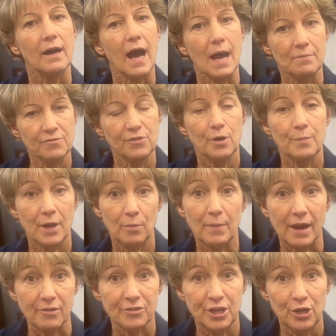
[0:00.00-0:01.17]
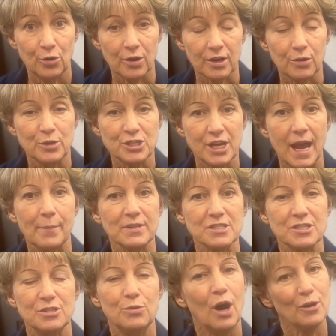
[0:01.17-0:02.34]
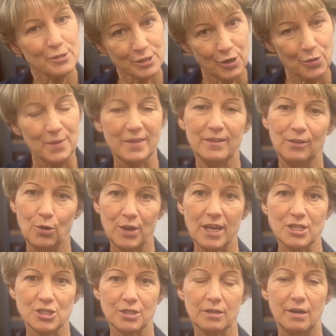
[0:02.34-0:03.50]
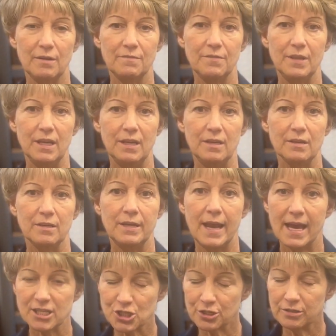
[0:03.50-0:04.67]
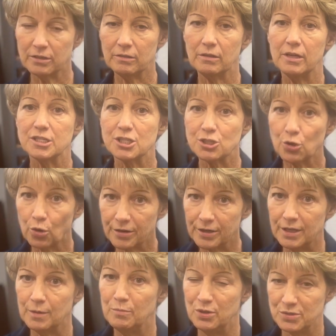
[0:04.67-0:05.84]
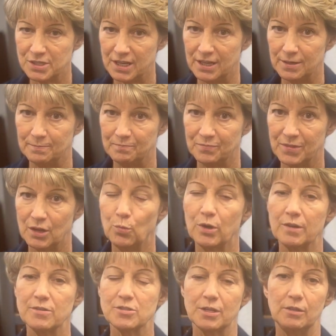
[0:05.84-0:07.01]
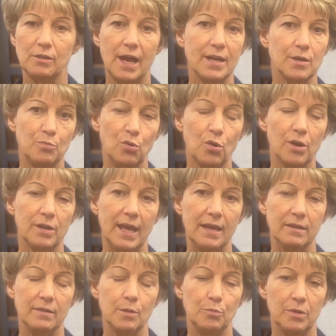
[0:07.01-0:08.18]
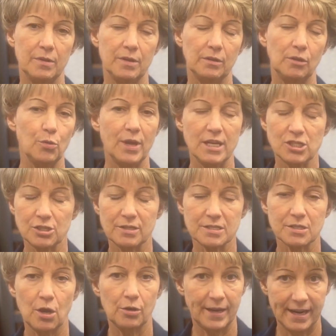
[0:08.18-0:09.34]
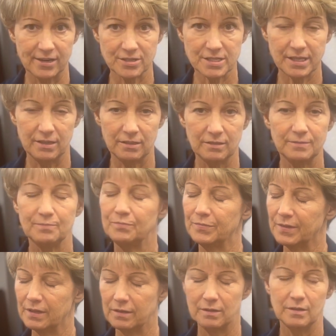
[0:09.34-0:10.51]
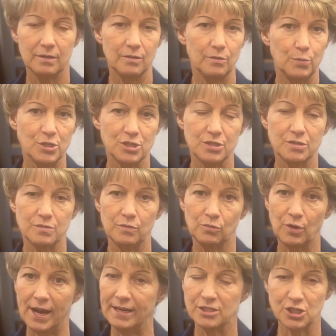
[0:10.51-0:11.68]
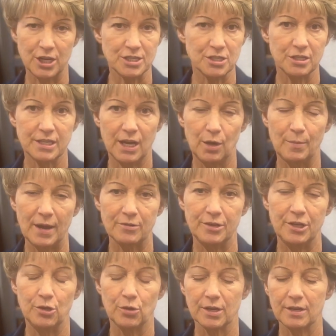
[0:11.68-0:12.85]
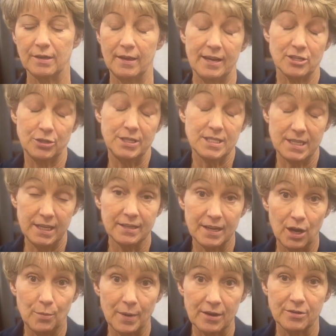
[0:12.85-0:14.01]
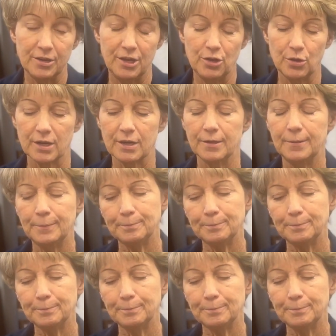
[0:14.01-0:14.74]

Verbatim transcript: I'm from Elmira, New York, which happens to also be the location of the National Soaring Museum where there's a glider port at the, the location is called Harris Hill, which is right adjacent to Elmira, New York. Actually, it's in Elmira, New York.